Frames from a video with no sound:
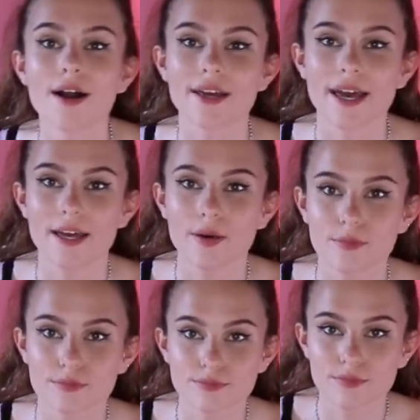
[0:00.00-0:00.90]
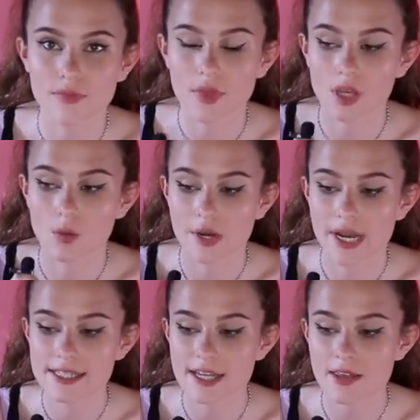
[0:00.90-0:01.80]
Okay, when
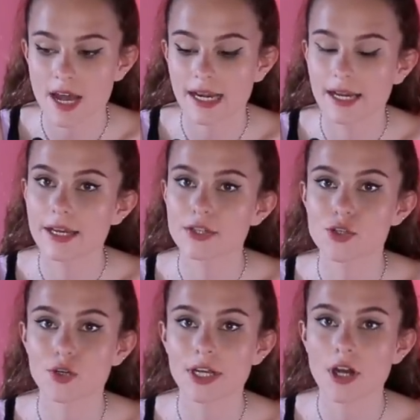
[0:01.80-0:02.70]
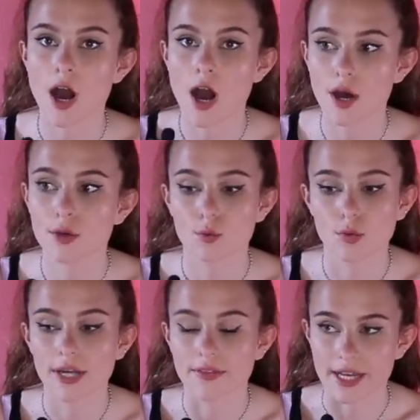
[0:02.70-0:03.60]
I say that I literally can't
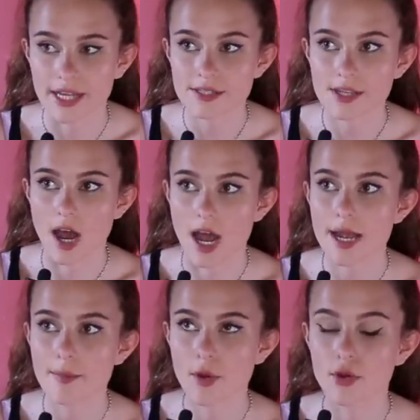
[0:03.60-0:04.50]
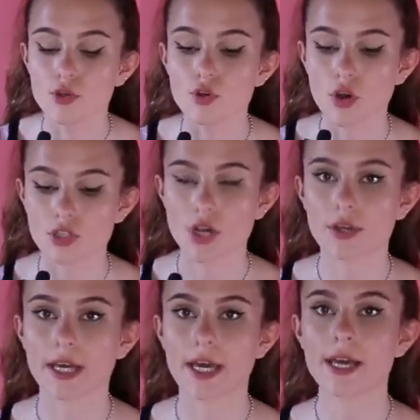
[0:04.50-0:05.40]
walk in this, I'm not
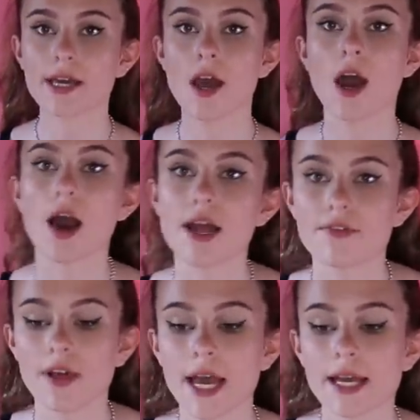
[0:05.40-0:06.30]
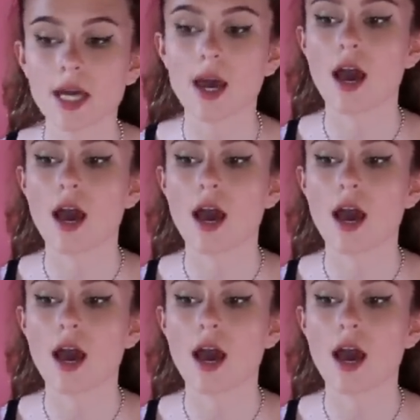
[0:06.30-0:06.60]
joking. I feel like